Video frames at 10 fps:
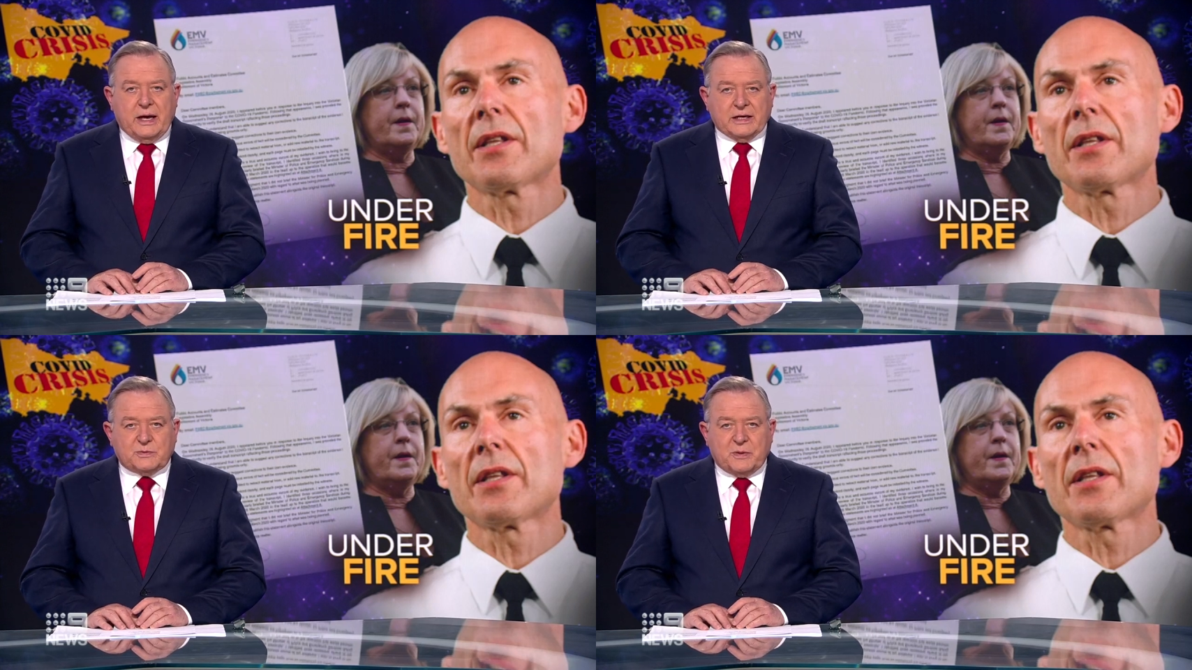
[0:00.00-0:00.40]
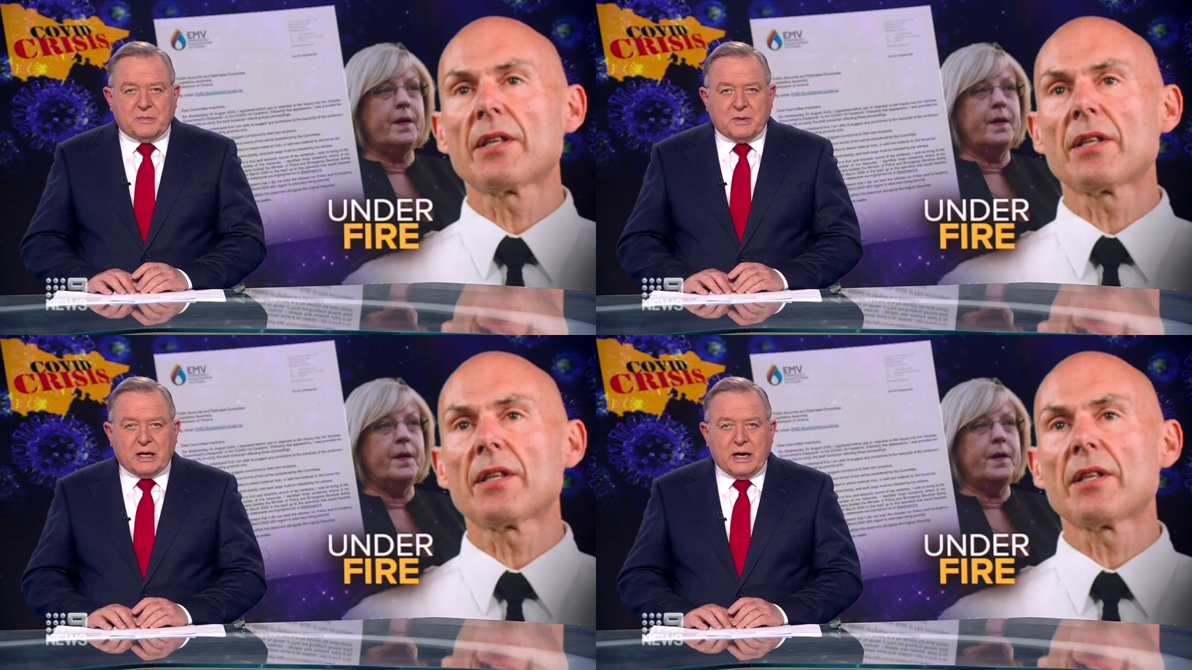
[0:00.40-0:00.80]
Speaker 1: As
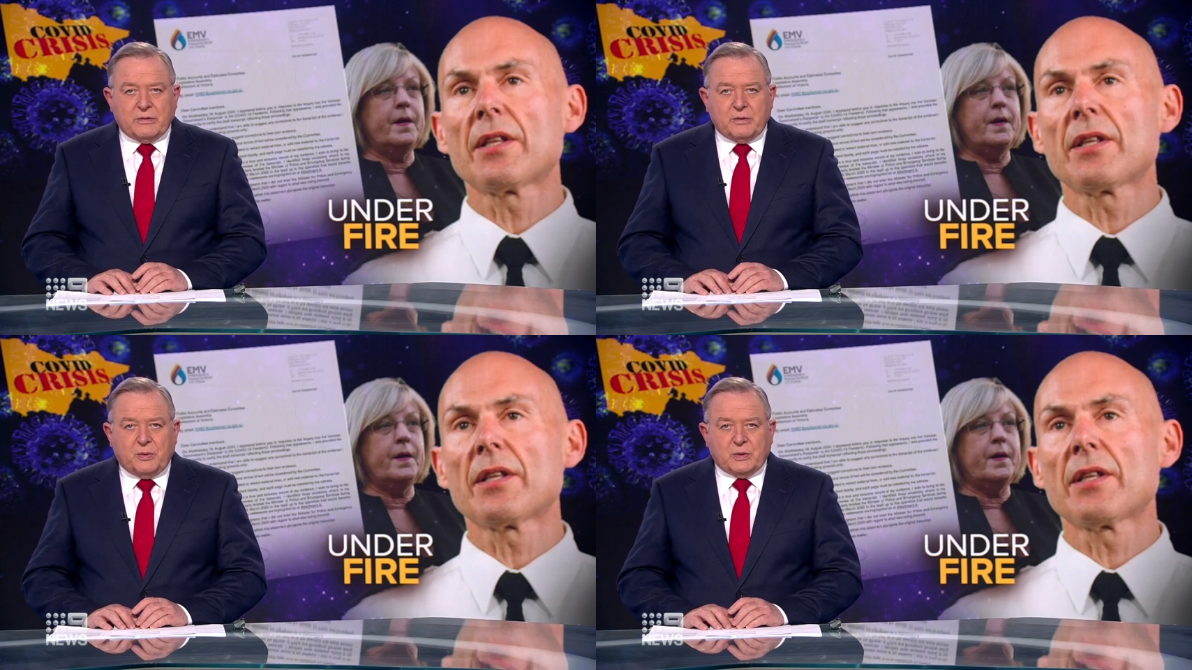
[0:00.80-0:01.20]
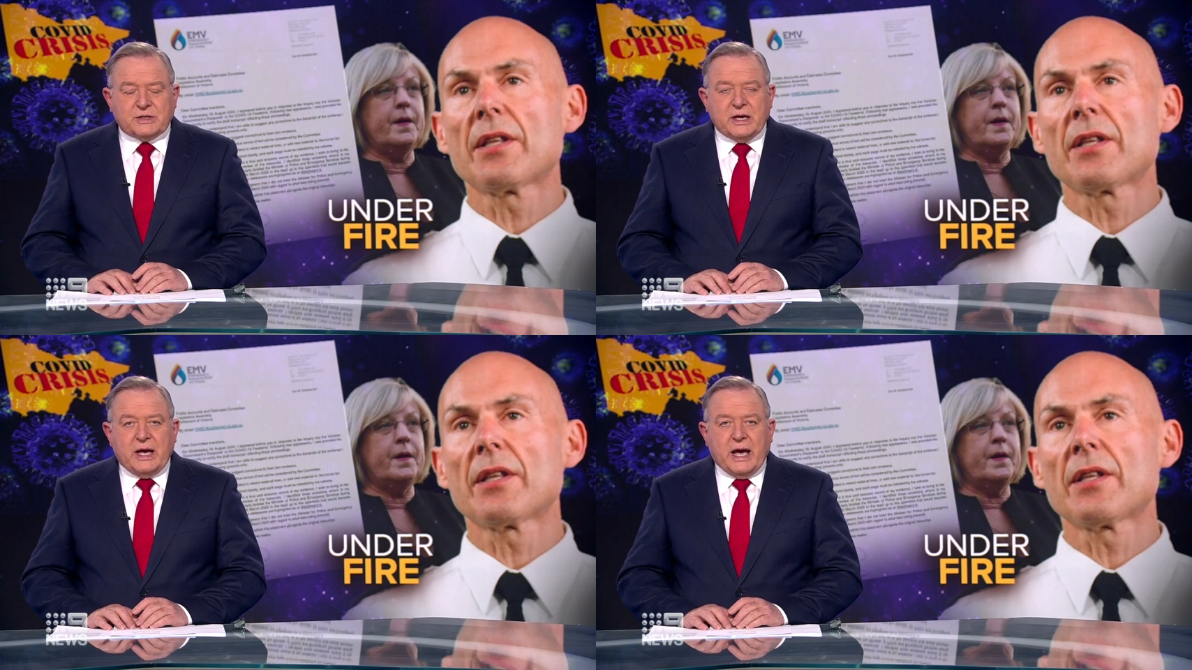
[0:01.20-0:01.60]
Brett McLeod
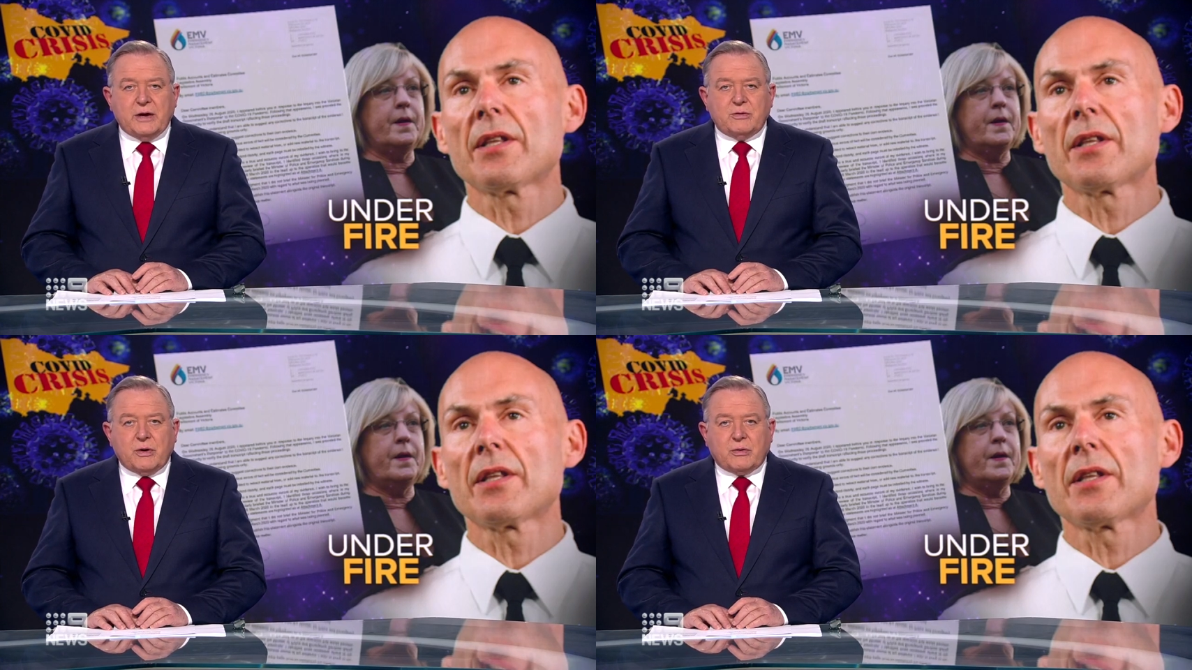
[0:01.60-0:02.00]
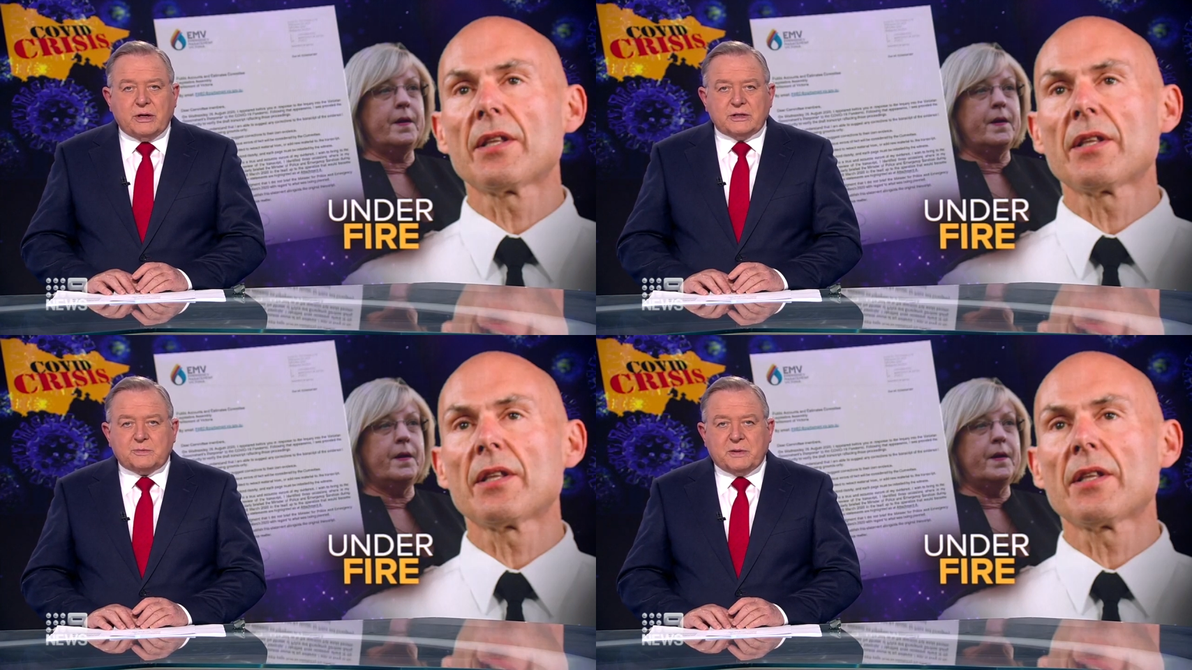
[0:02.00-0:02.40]
reports, Andrew
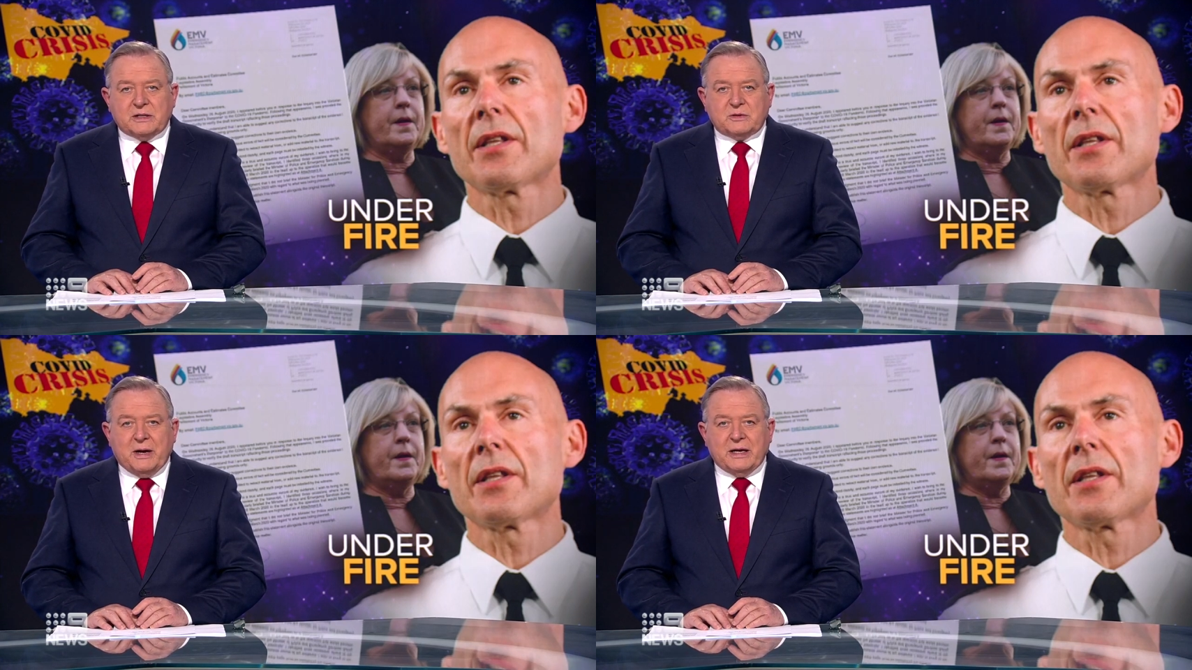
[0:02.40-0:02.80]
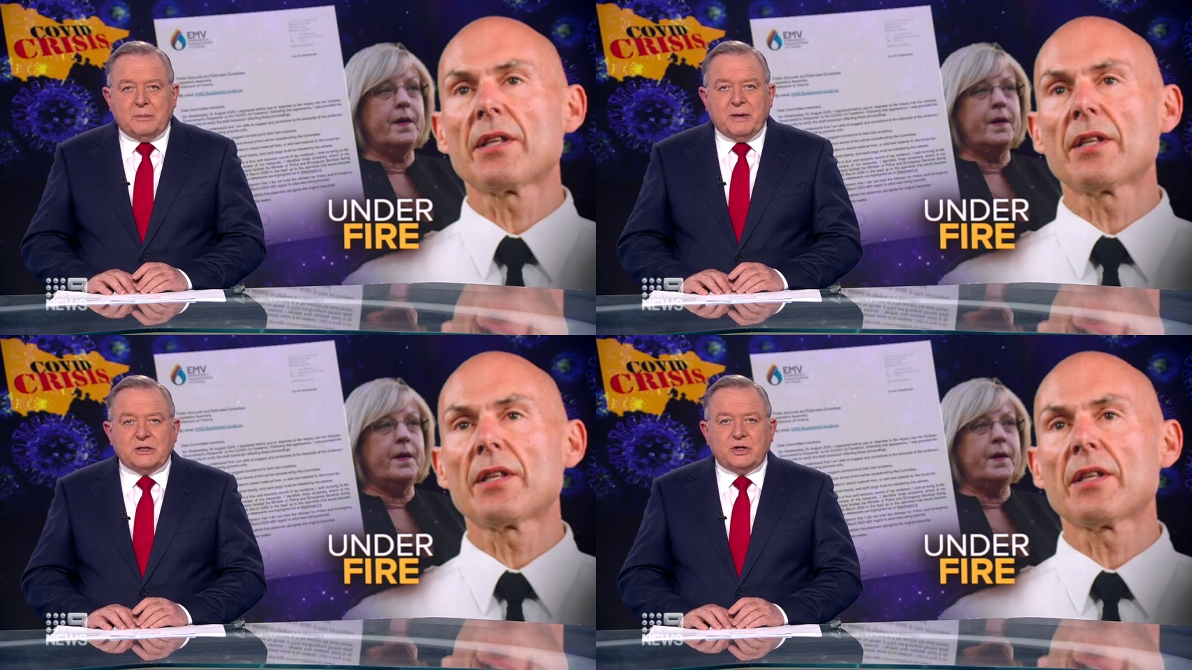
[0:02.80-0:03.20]
Crisp has made
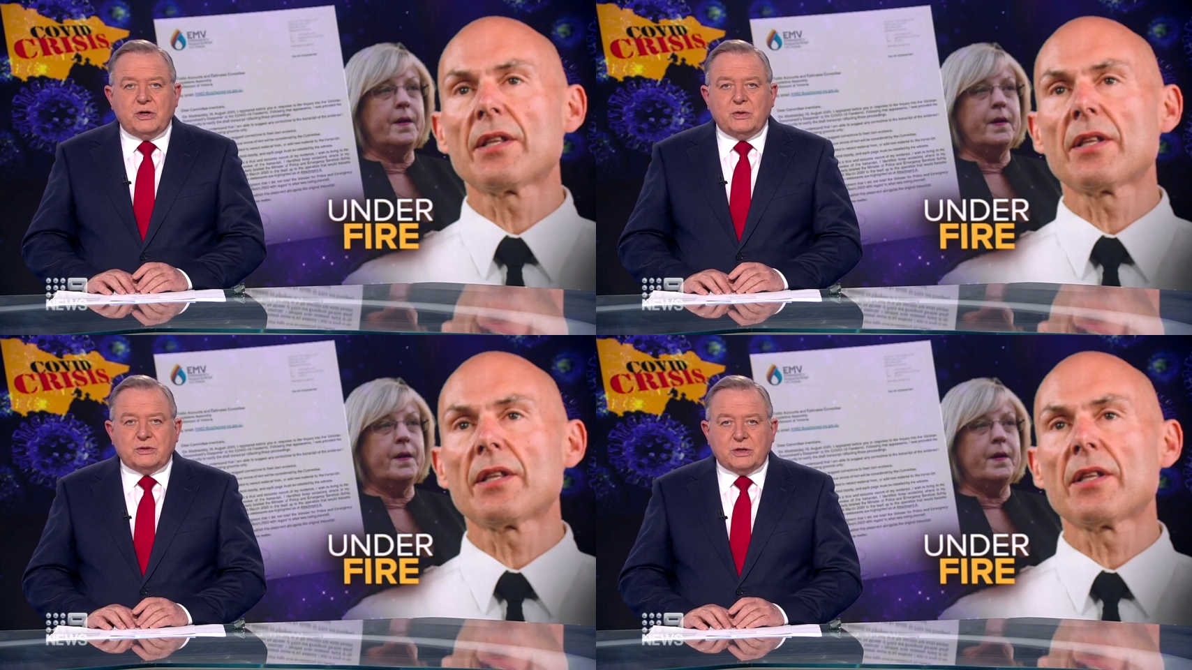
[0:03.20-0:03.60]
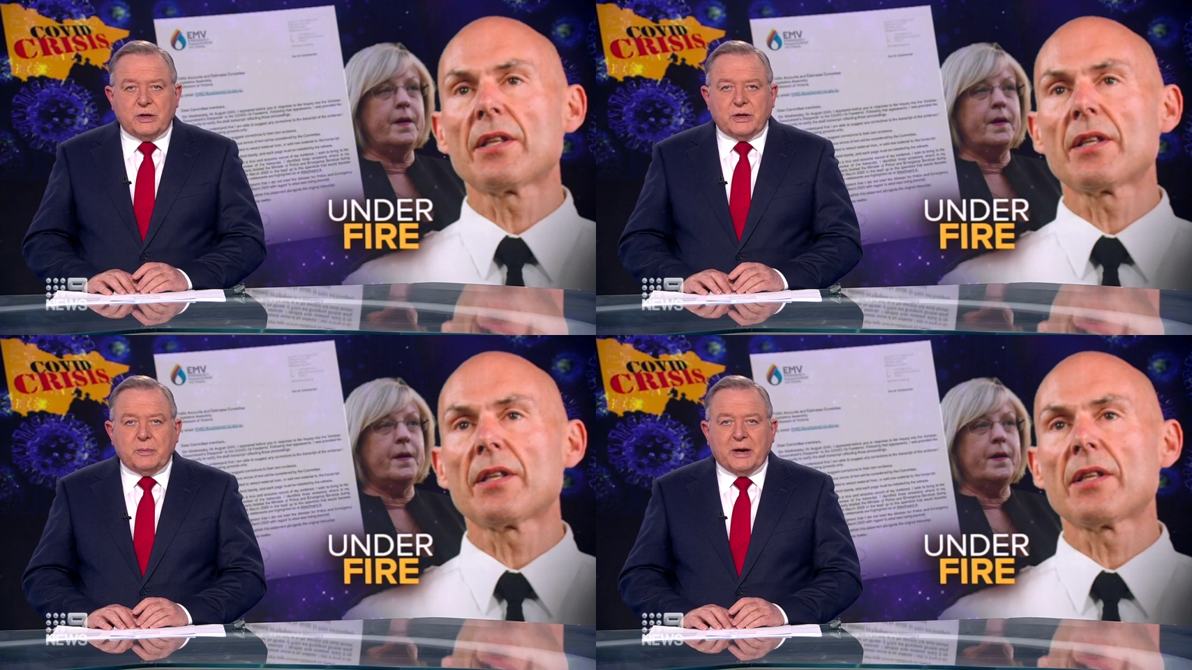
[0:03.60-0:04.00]
a major U
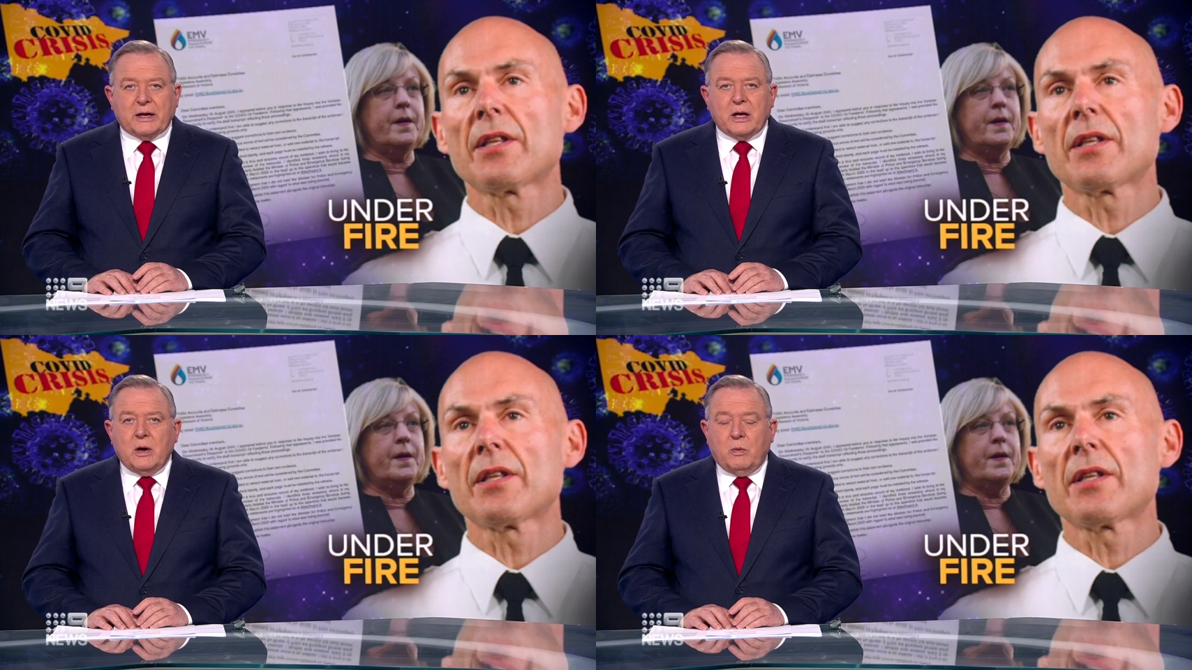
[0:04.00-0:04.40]
turn about